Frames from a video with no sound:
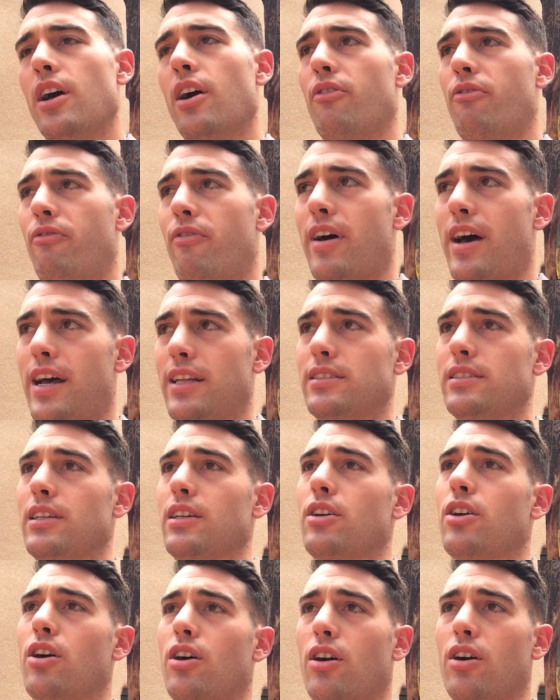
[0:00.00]
of fats
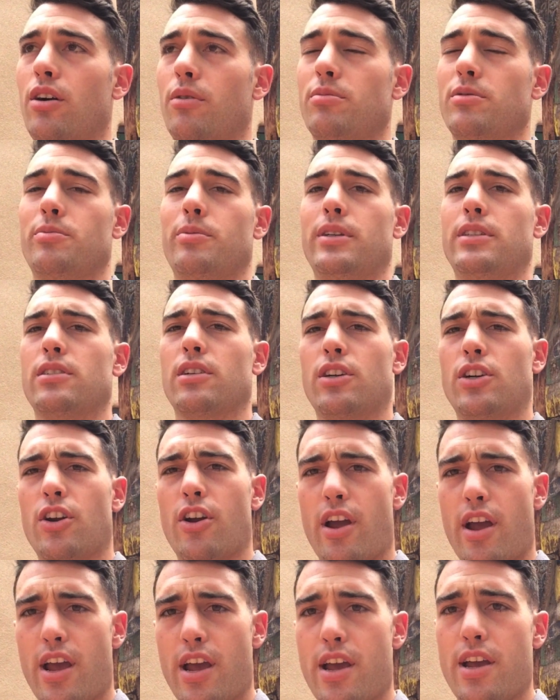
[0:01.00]
and carbs based on
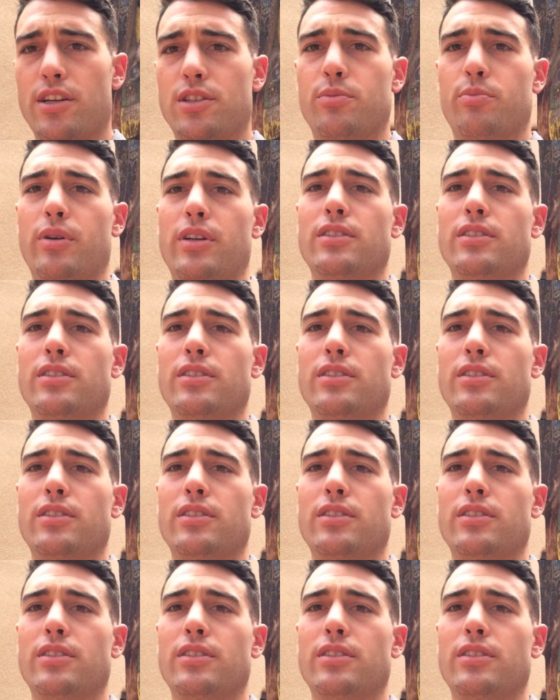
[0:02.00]
your age,